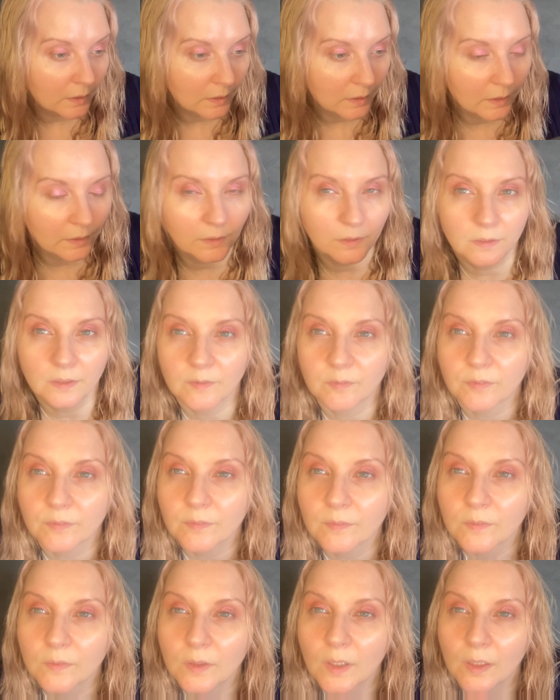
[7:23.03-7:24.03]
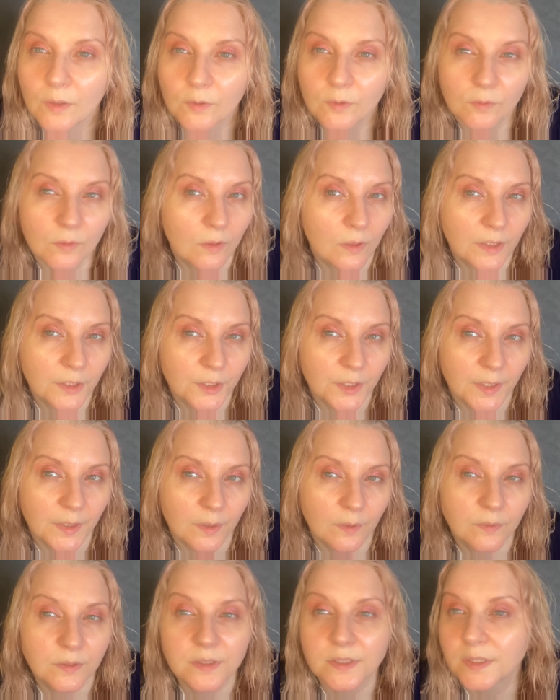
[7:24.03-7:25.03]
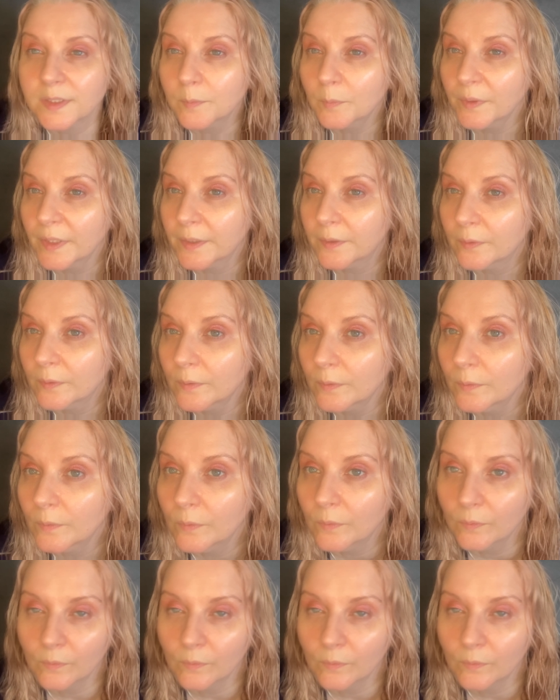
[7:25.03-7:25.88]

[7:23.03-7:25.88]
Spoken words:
under eyeshadows, see what they do.